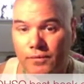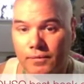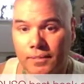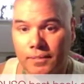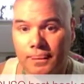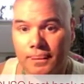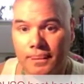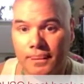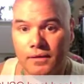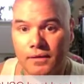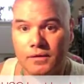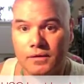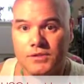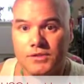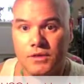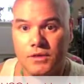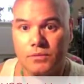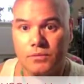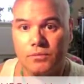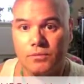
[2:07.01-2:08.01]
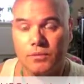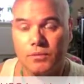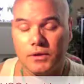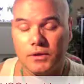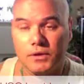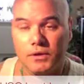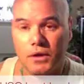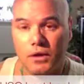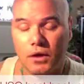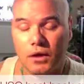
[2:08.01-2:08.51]
So
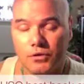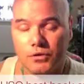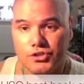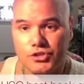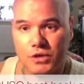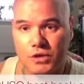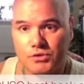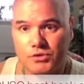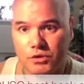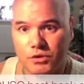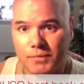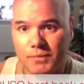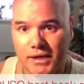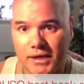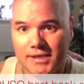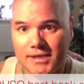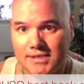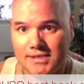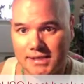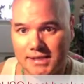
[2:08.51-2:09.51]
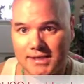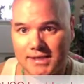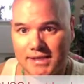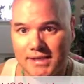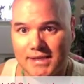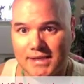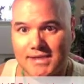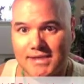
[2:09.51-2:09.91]
Osho's got many CDs out